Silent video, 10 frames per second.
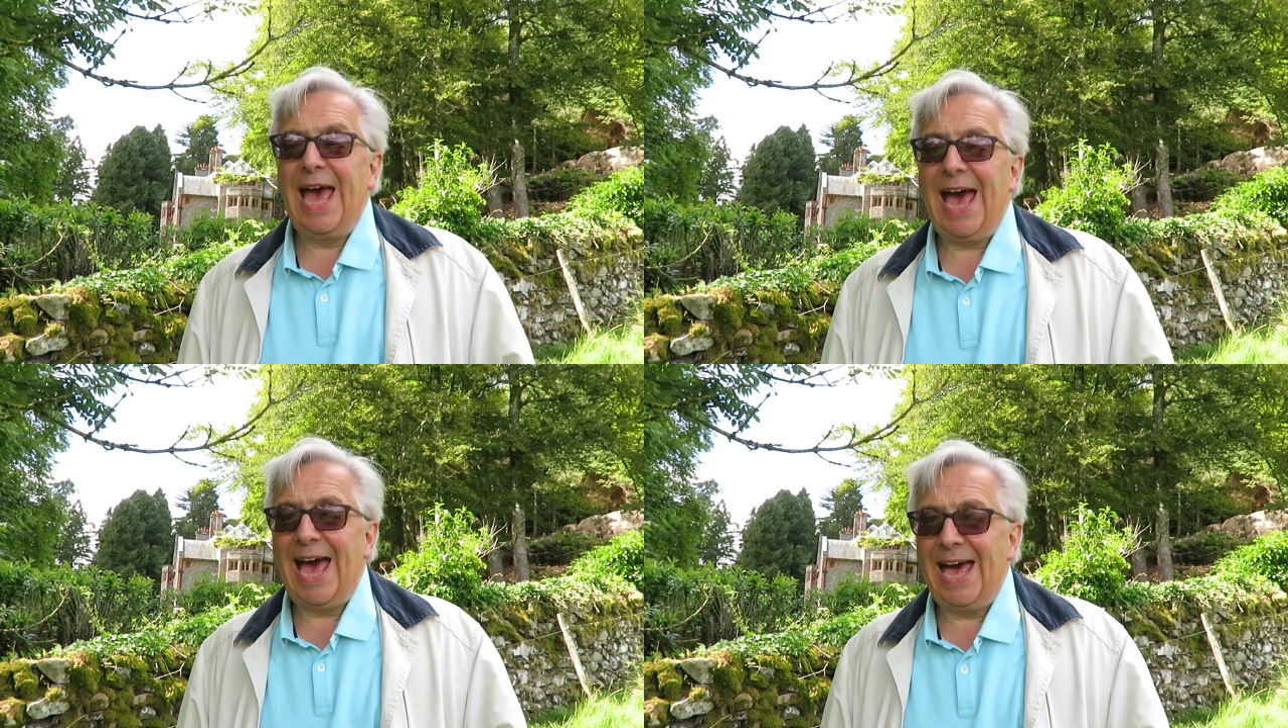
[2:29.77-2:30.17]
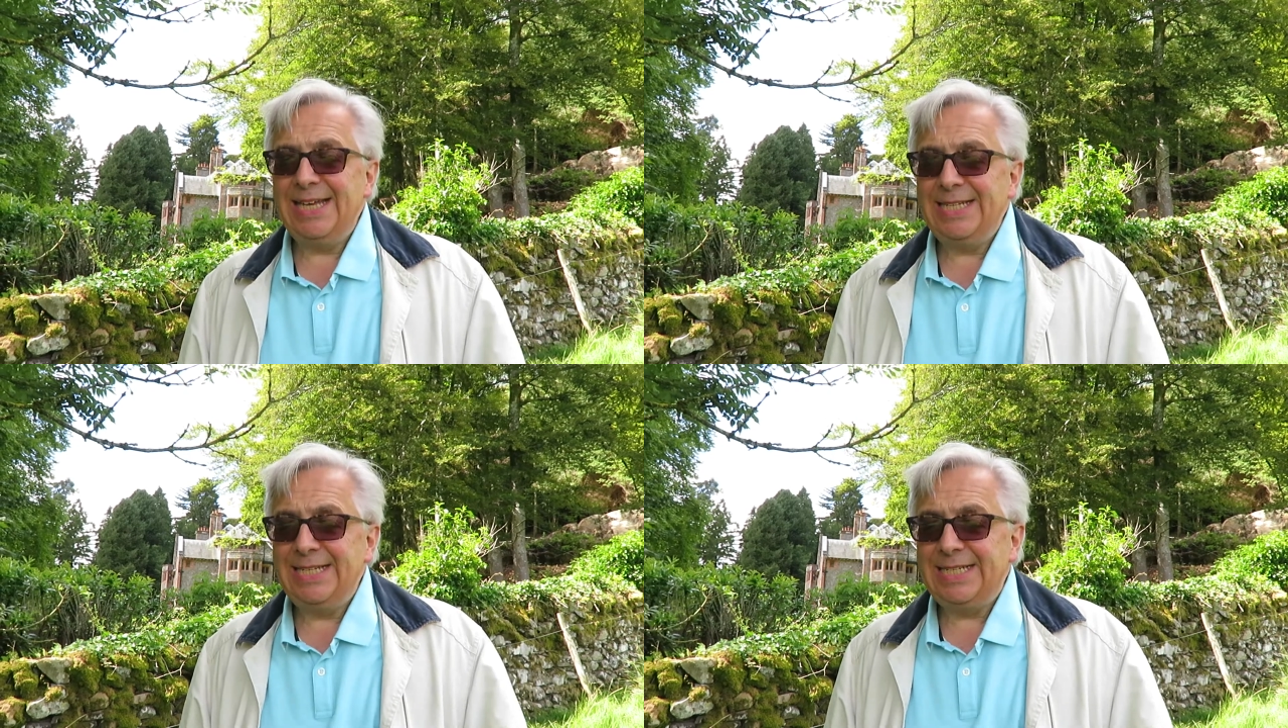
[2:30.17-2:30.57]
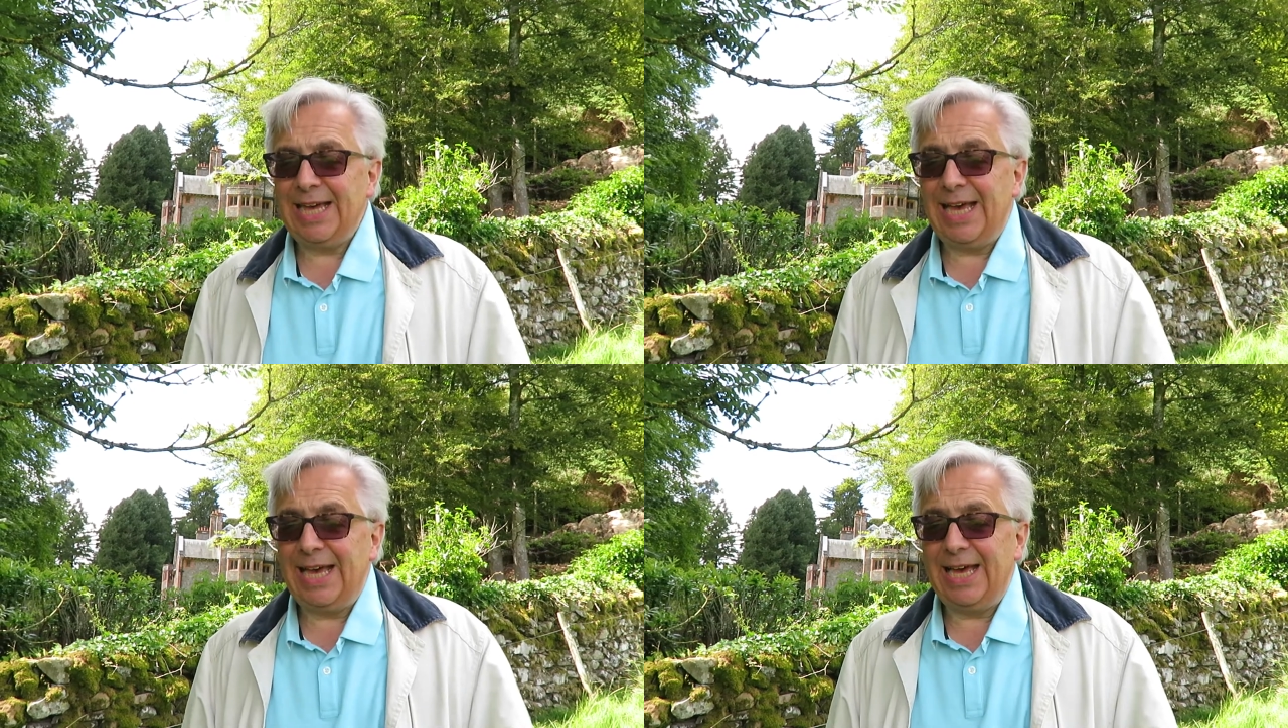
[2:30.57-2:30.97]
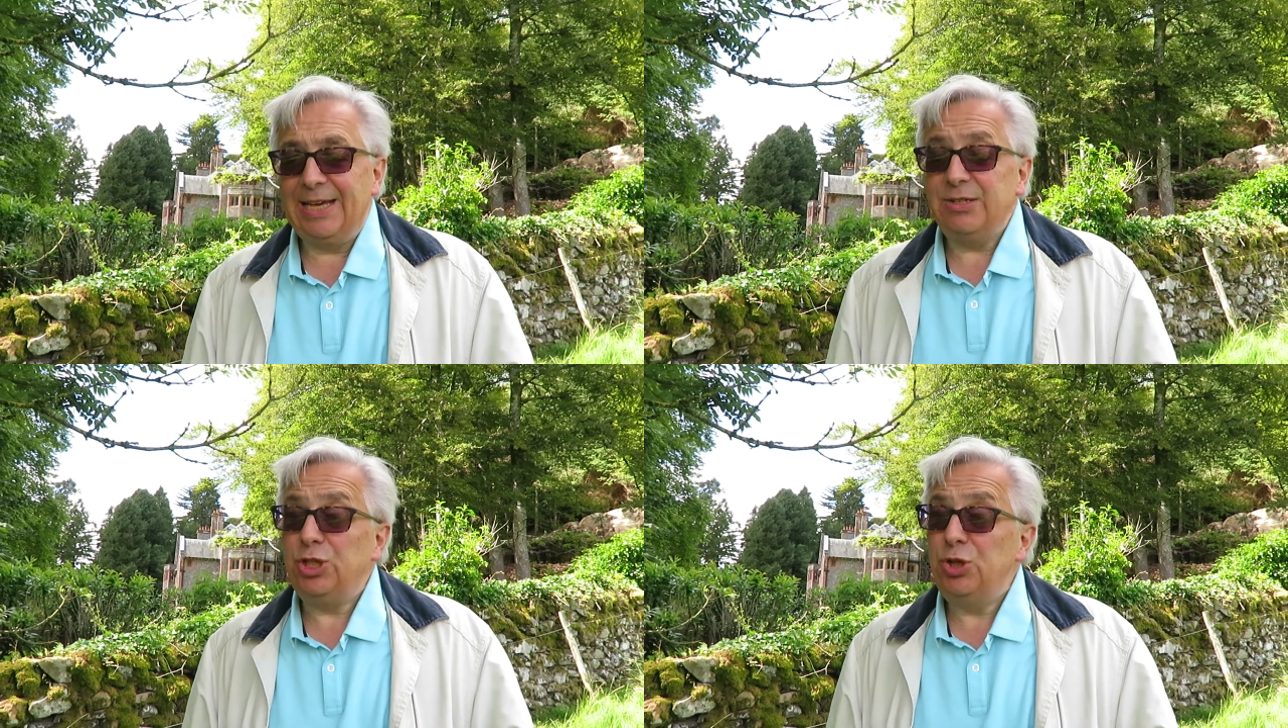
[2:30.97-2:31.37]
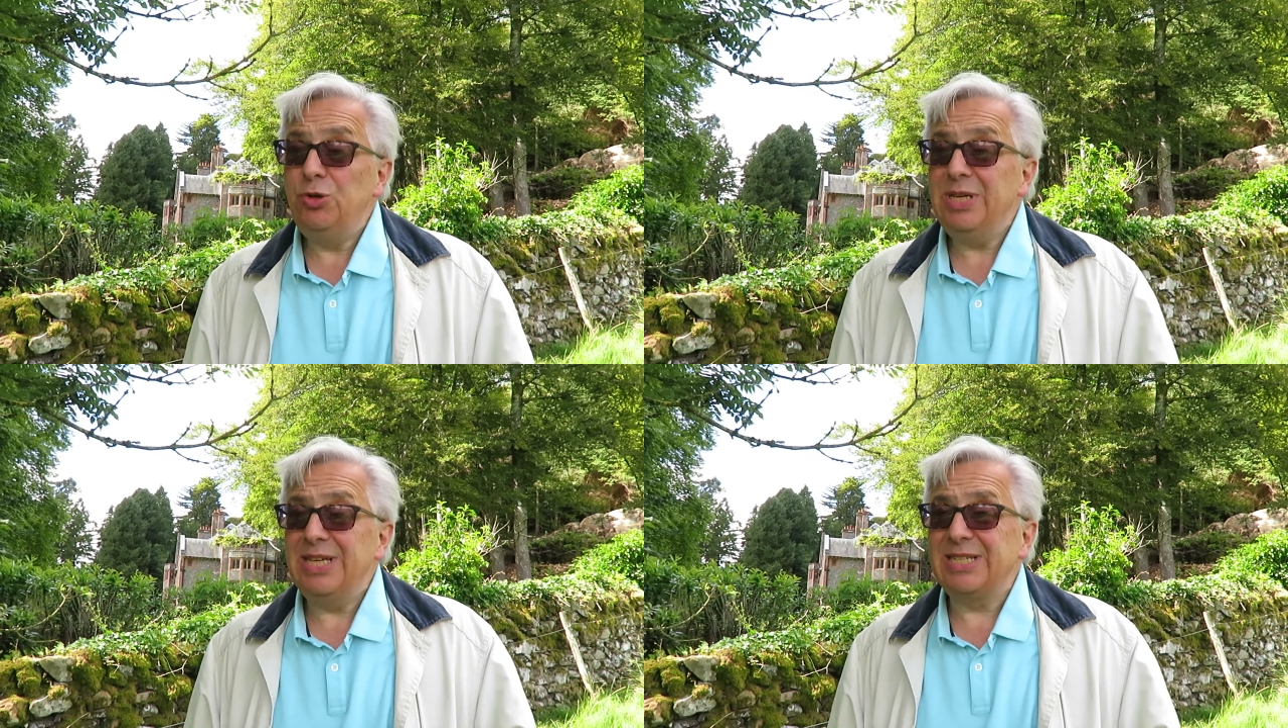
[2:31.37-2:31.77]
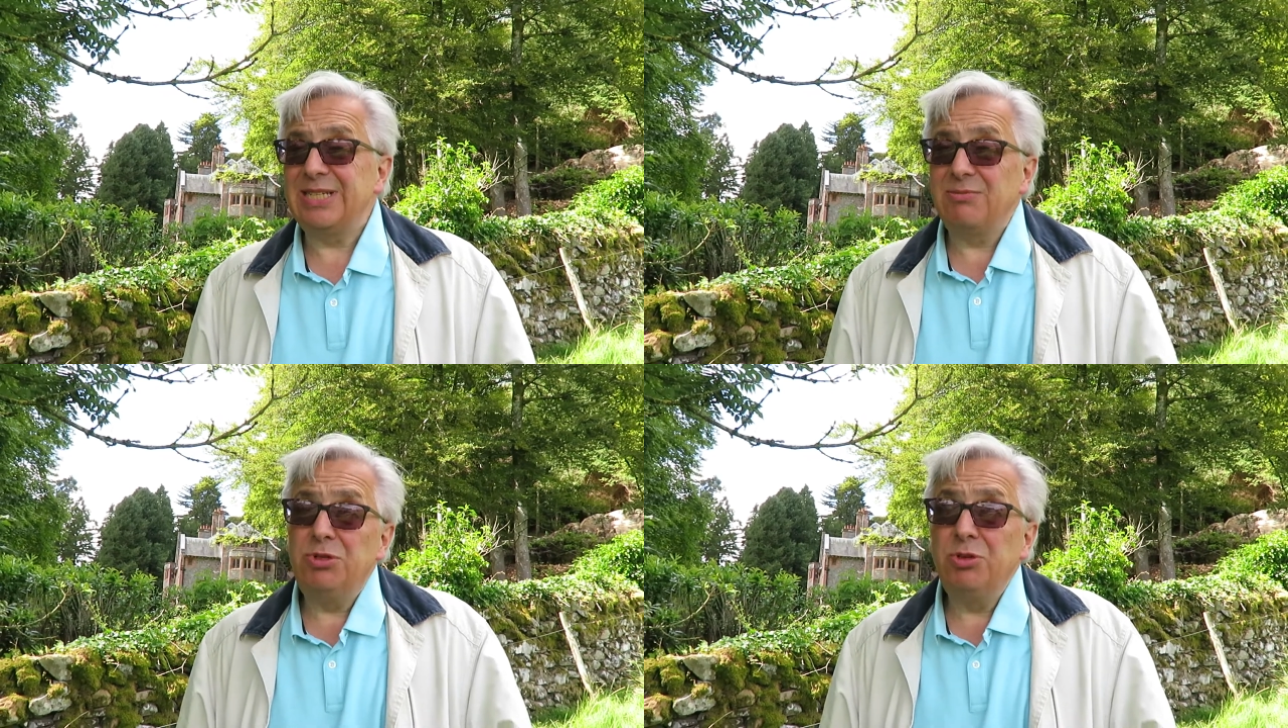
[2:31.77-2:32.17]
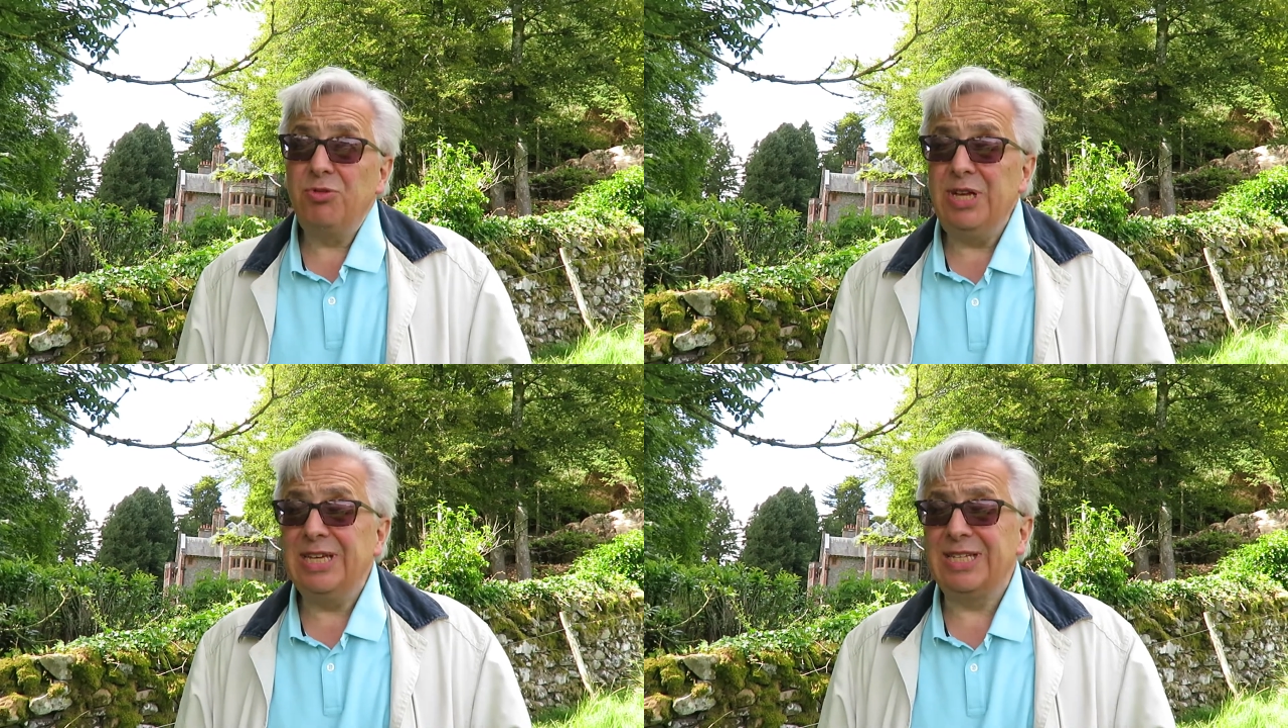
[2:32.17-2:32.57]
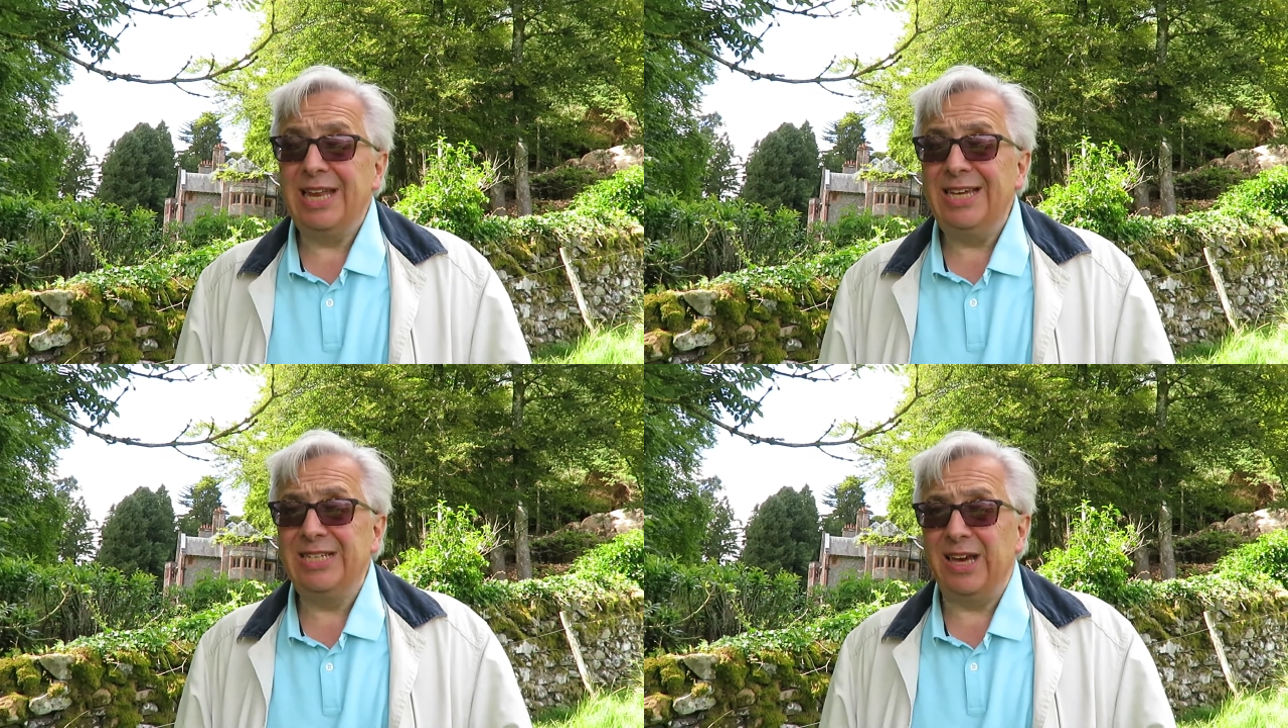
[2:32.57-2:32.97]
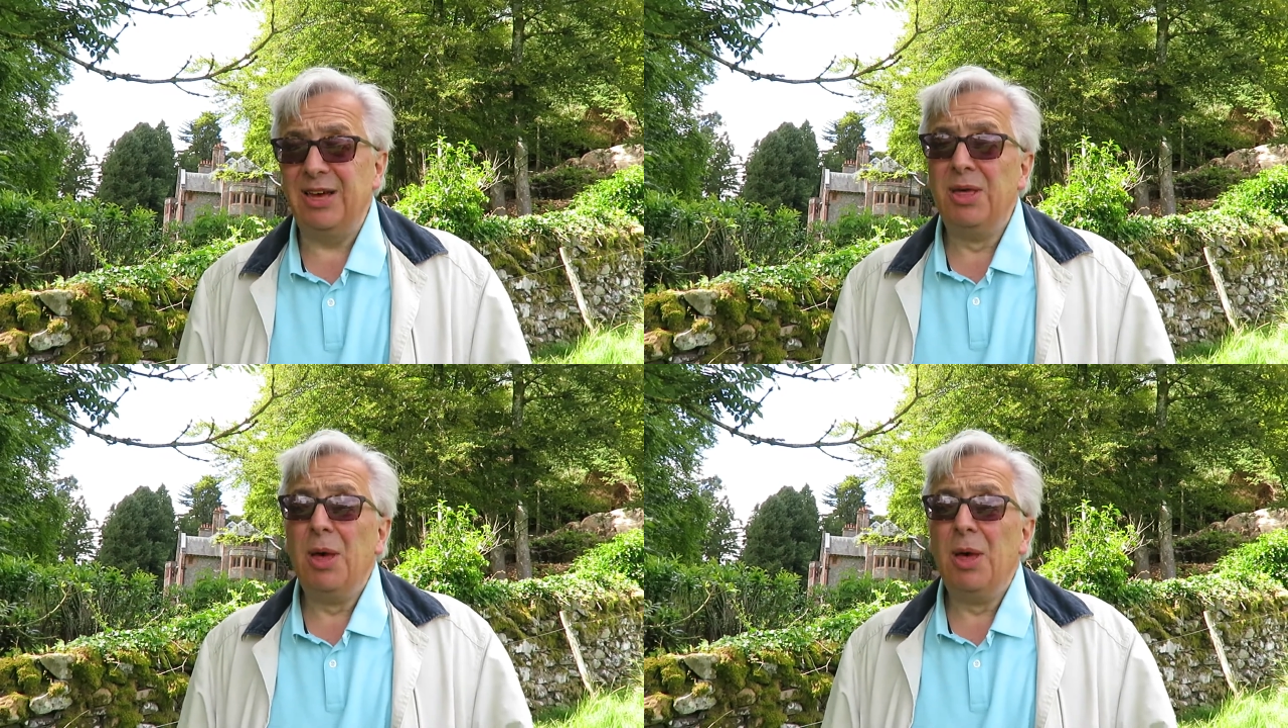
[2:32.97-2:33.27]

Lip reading: And 2 or 3 years later,